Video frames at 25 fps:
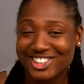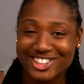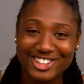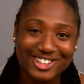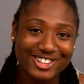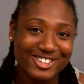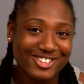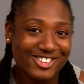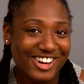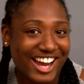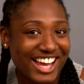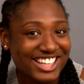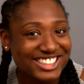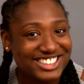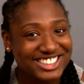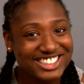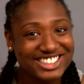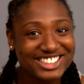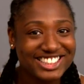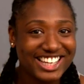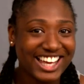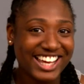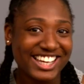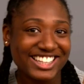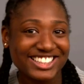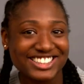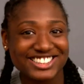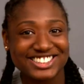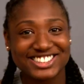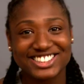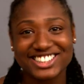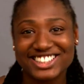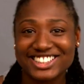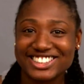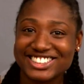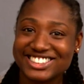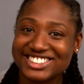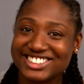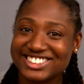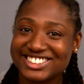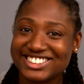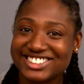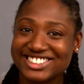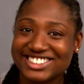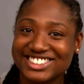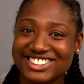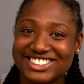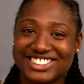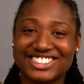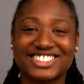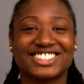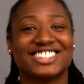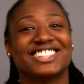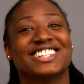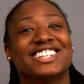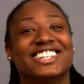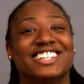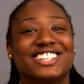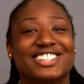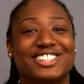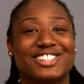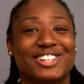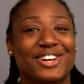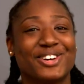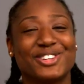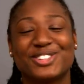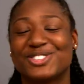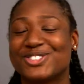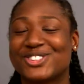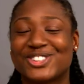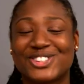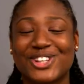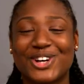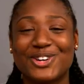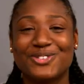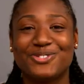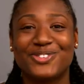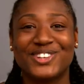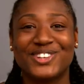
congratulations. So I was so